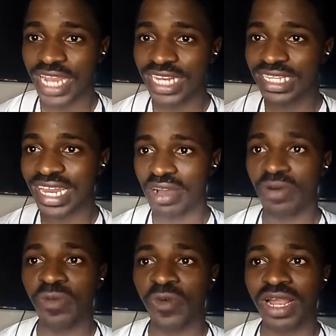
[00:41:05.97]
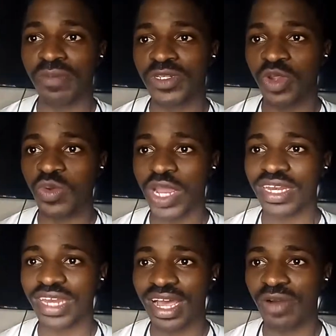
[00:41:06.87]
Right now, what I'll be doing
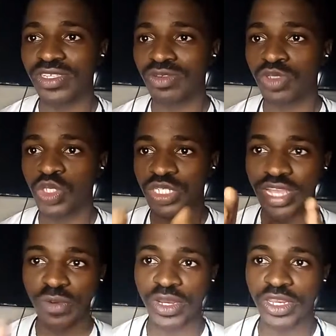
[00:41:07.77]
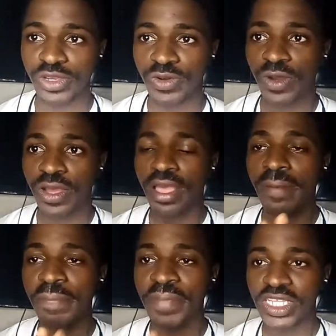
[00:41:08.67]
right now is to share with you
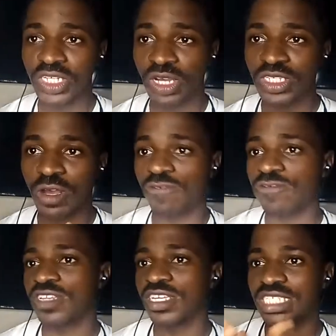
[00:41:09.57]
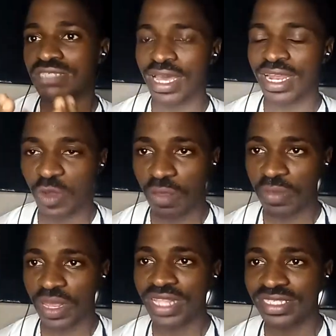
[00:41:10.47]
pictures of this smart
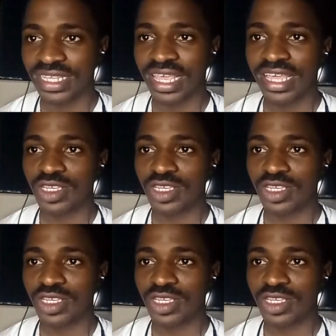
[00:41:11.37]
equipment.